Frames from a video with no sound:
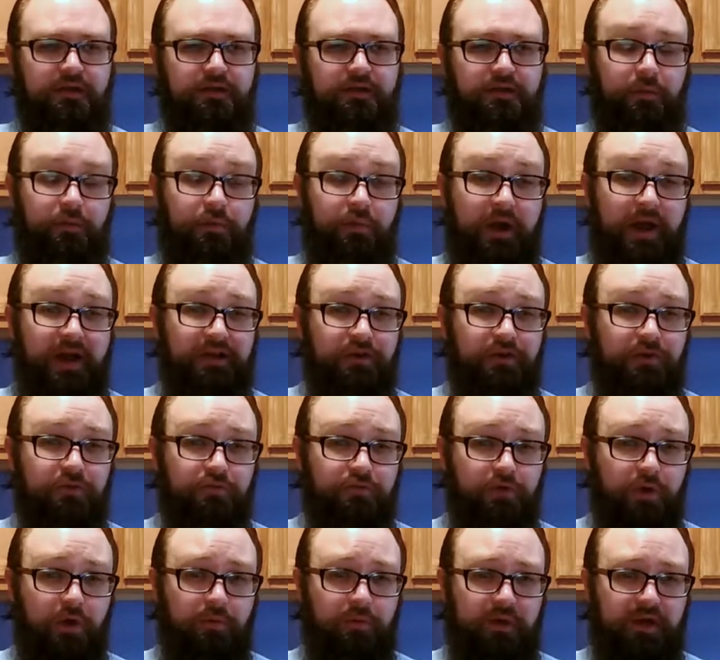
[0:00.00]
The brand new
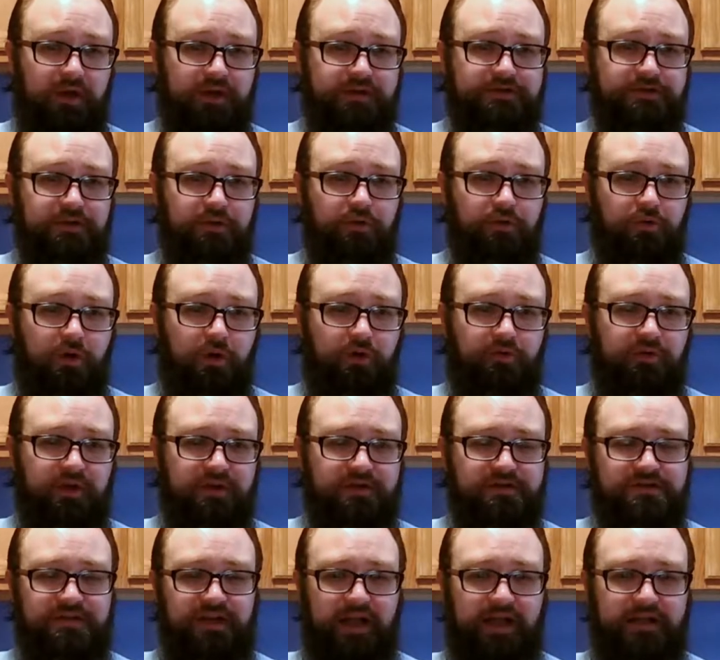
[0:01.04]
robots grow their
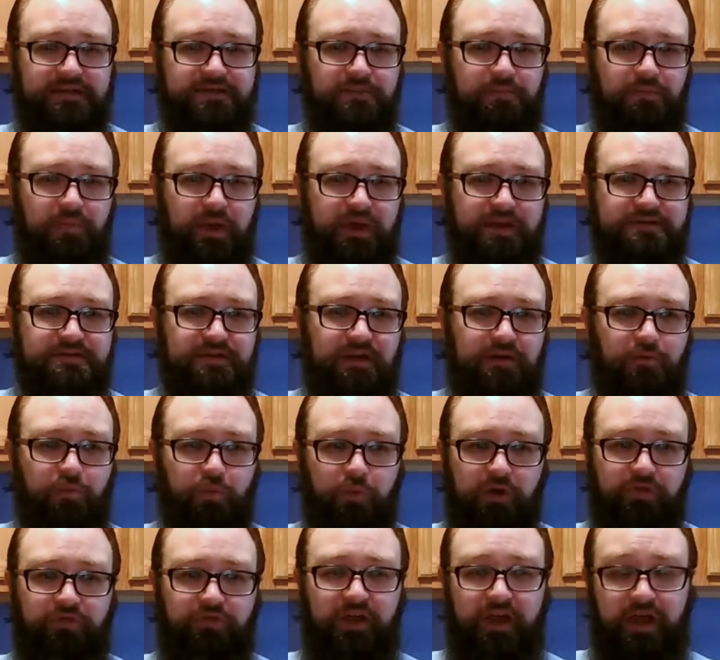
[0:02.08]
stats based on
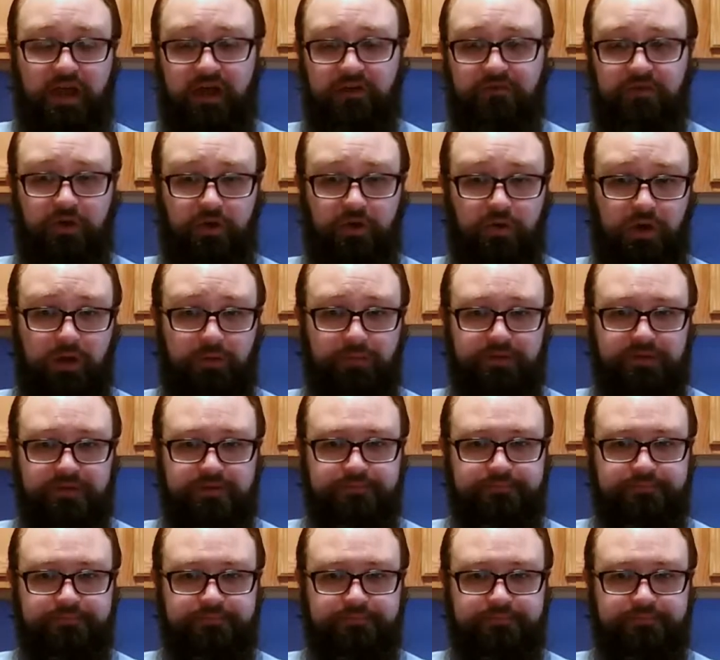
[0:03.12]
what they have equipped.